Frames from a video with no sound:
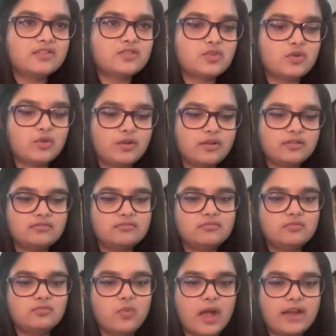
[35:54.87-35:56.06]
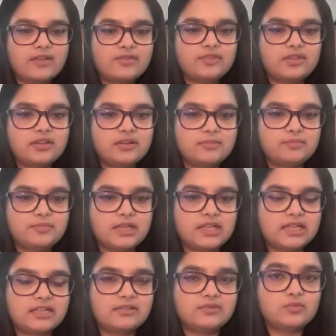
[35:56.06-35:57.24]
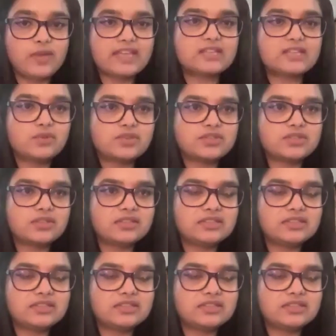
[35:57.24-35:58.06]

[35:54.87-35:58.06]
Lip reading: So one of the ways was